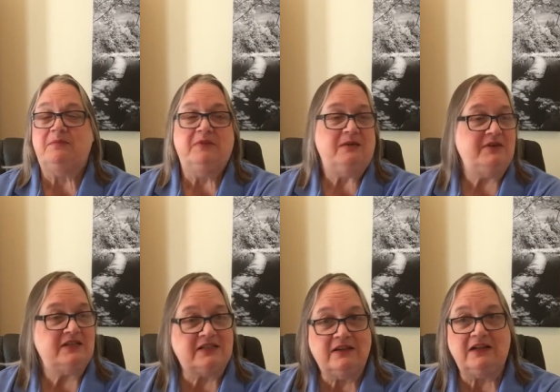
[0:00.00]
Maybe
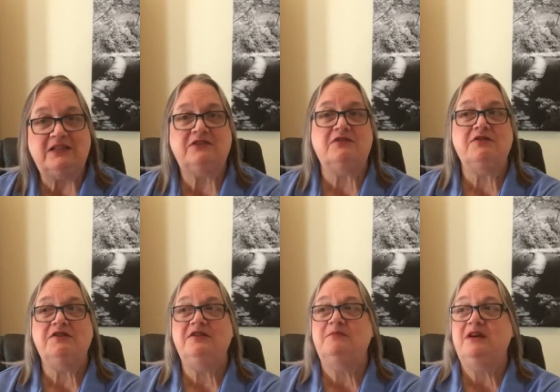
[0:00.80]
it's not
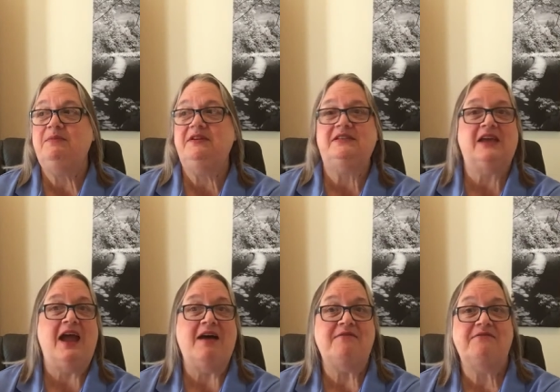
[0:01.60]
started, maybe it's
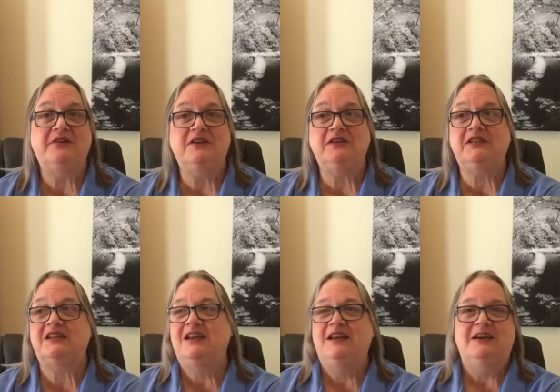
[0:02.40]
half
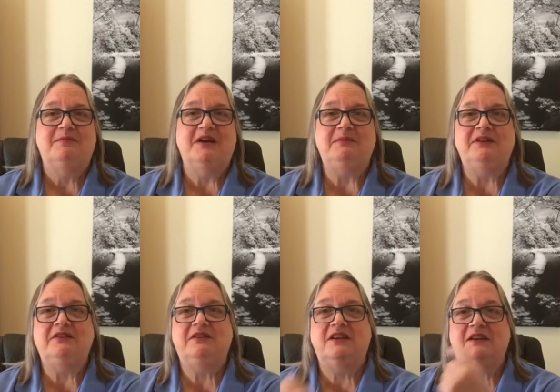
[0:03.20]
finished, maybe
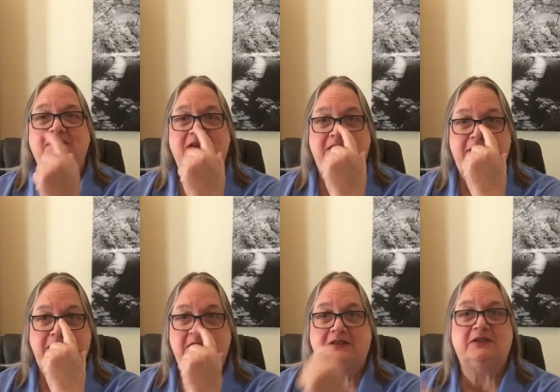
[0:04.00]
you're getting ready to
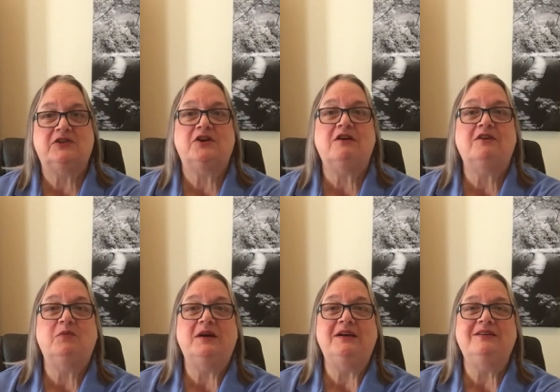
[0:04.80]
just chuck it
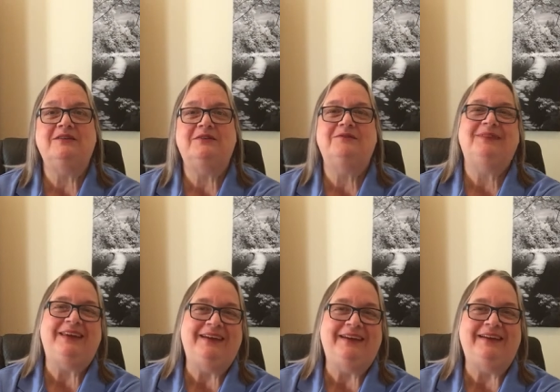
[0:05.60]
away and go,
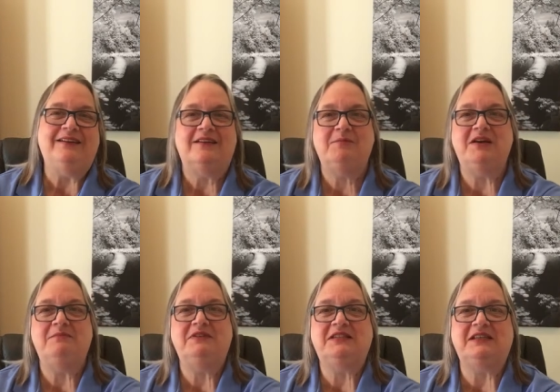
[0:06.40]
made
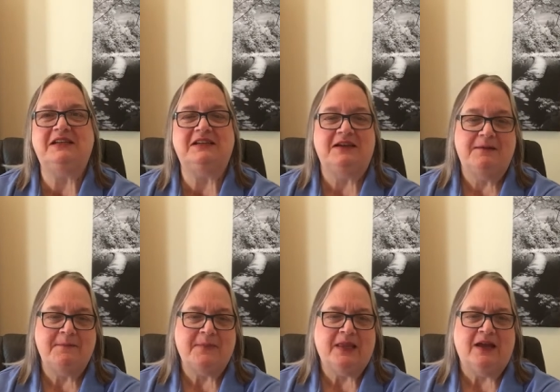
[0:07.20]
a mistake.
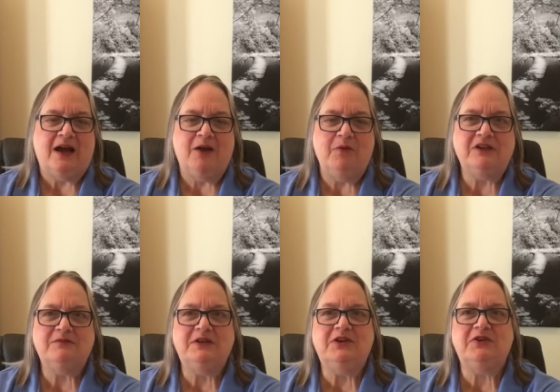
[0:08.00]
I want
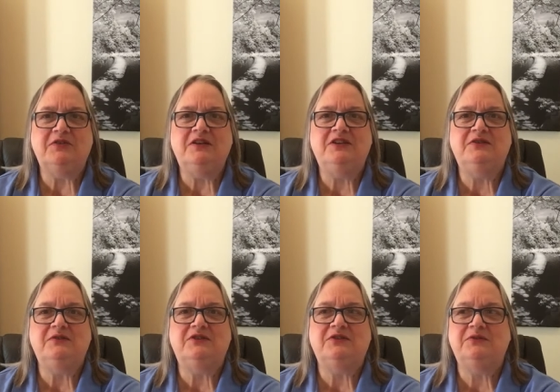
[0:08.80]
to encourage
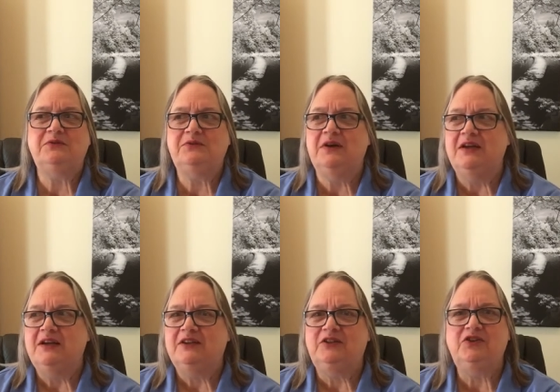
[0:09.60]
you to
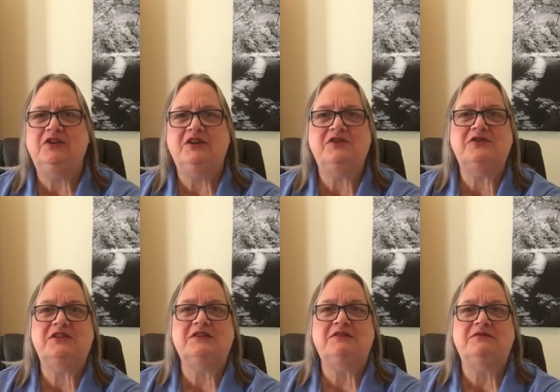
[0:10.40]
look at
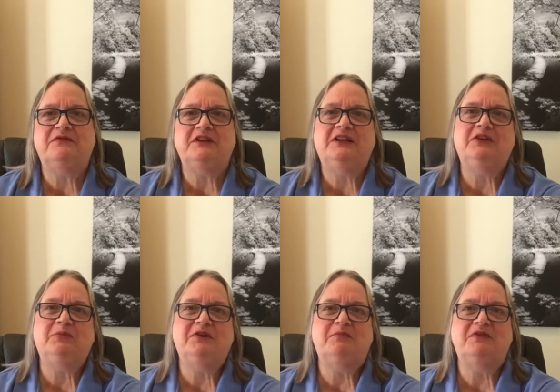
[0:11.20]
yourself a
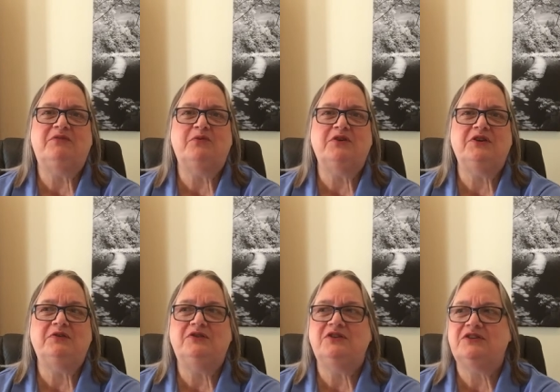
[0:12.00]
little bit before
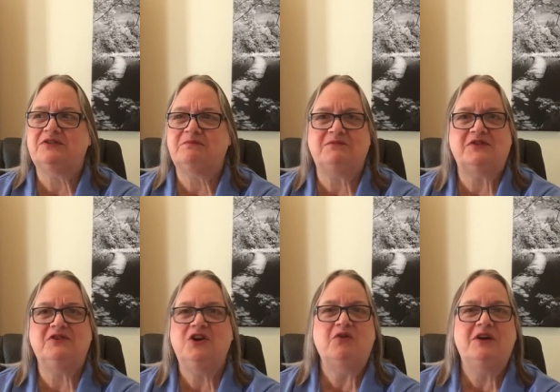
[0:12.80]
you just
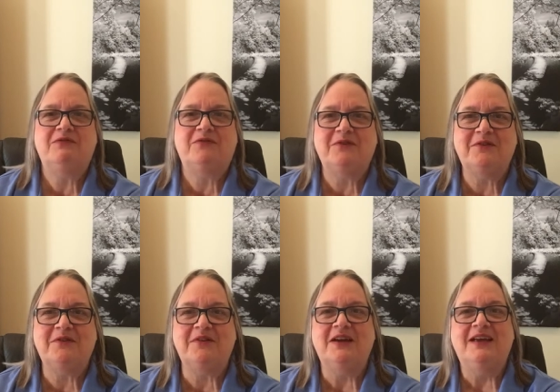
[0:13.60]
go any
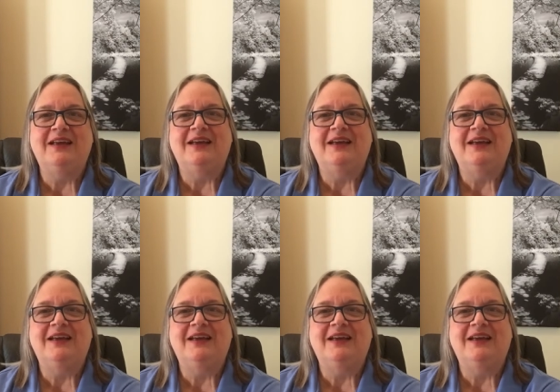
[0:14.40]
further